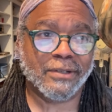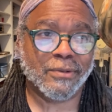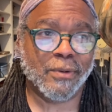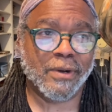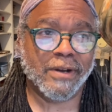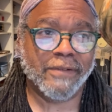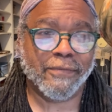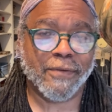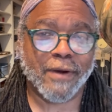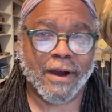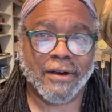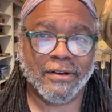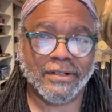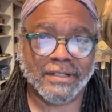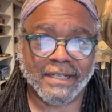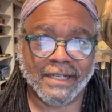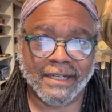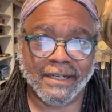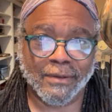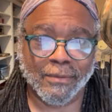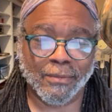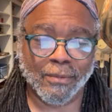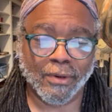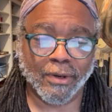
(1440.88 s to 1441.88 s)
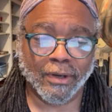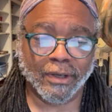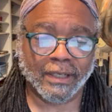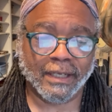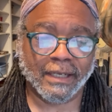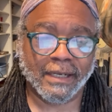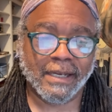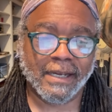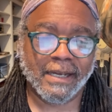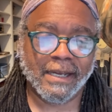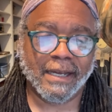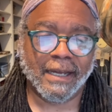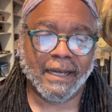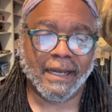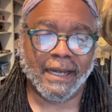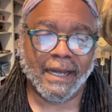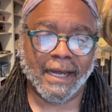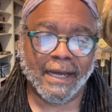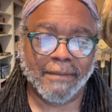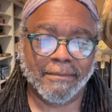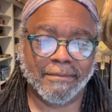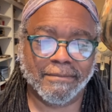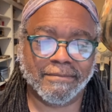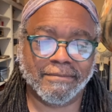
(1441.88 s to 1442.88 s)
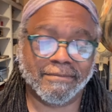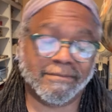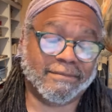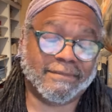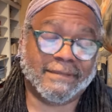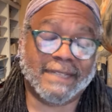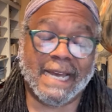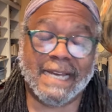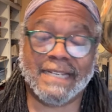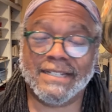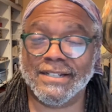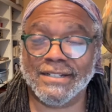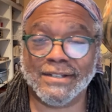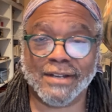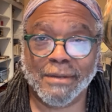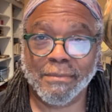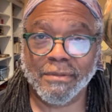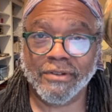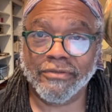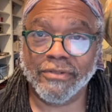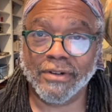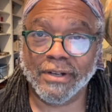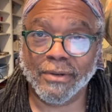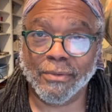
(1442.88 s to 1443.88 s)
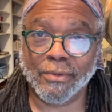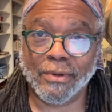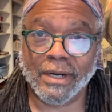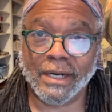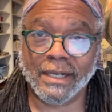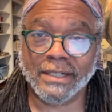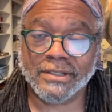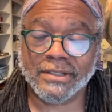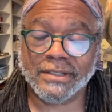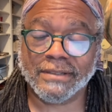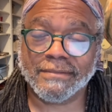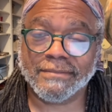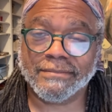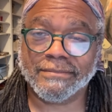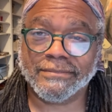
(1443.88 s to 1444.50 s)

a 24-hour sun to work. Um, that's just going to be fun to watch.